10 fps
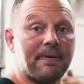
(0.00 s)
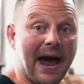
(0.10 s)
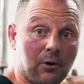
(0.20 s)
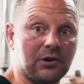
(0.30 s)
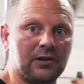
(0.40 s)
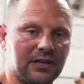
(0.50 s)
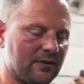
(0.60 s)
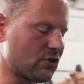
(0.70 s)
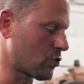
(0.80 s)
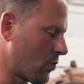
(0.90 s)
power clean
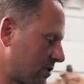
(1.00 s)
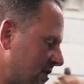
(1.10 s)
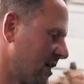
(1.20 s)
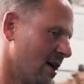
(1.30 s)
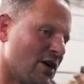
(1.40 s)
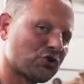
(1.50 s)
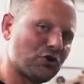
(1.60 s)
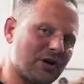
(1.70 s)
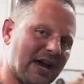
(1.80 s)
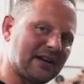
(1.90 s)
of mm-hmm. sorts. So
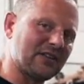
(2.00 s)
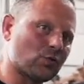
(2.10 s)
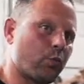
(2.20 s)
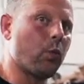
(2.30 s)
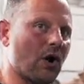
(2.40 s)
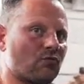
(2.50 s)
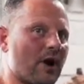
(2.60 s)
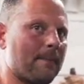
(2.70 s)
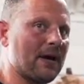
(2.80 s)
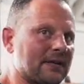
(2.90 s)
you're getting this one
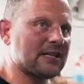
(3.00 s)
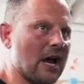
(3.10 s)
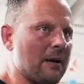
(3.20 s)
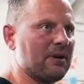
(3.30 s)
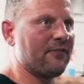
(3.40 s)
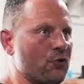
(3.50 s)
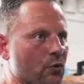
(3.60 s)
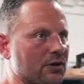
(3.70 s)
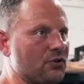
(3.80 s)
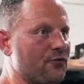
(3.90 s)
rep at a time. And if you
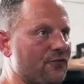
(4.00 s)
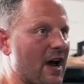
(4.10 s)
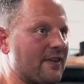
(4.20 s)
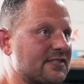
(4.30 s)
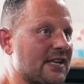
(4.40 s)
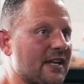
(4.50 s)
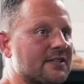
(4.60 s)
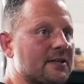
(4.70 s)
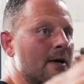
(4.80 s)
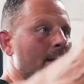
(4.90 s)
were to do five
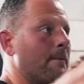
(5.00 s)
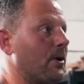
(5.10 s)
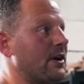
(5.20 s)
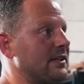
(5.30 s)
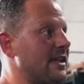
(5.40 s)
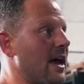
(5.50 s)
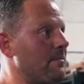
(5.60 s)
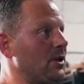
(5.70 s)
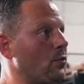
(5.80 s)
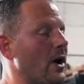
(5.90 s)
sets, putting it
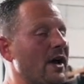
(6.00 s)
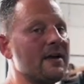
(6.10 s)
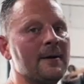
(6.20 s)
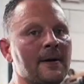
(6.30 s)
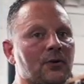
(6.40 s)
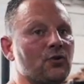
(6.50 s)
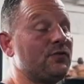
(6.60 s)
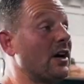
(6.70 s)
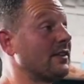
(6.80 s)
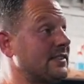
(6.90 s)
down midway,
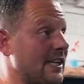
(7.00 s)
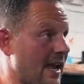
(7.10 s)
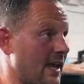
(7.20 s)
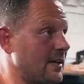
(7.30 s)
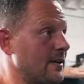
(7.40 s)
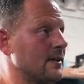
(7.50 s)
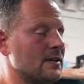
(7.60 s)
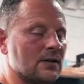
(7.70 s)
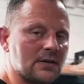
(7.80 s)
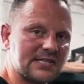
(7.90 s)
you've done 10
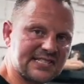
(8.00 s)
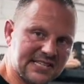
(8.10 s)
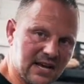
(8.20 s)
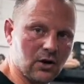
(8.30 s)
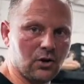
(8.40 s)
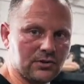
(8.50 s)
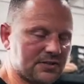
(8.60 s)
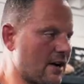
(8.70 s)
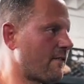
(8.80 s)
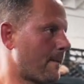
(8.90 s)

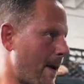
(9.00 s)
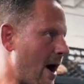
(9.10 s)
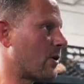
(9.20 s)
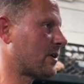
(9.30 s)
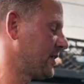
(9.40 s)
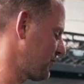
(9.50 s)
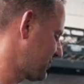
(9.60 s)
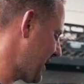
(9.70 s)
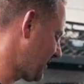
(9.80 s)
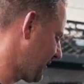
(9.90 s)
singles of a power clean
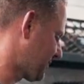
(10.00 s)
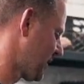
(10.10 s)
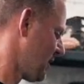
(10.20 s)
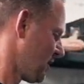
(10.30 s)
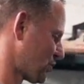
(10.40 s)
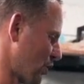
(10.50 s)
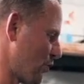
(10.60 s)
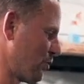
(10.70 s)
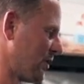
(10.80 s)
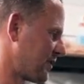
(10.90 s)
or deadlift.
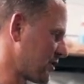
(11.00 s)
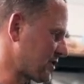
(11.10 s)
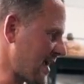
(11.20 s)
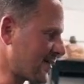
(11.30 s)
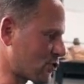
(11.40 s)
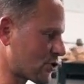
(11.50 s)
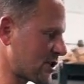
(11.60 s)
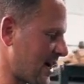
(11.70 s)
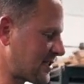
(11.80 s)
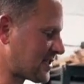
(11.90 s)
So there's
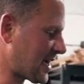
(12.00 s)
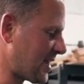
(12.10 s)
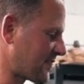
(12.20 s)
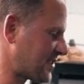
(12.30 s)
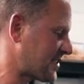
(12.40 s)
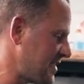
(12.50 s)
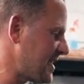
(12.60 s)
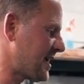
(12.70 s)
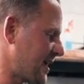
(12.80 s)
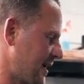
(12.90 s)
exercises kind of
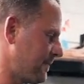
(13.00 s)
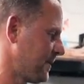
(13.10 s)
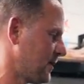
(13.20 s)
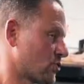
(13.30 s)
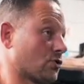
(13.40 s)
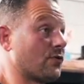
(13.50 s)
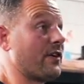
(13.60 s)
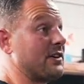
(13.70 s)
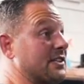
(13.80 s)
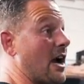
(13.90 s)
sneaking in. It's also
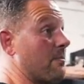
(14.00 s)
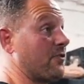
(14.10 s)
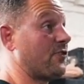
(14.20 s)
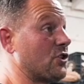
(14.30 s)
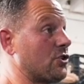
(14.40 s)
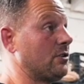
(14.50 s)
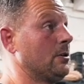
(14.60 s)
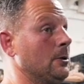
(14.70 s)
very time efficient.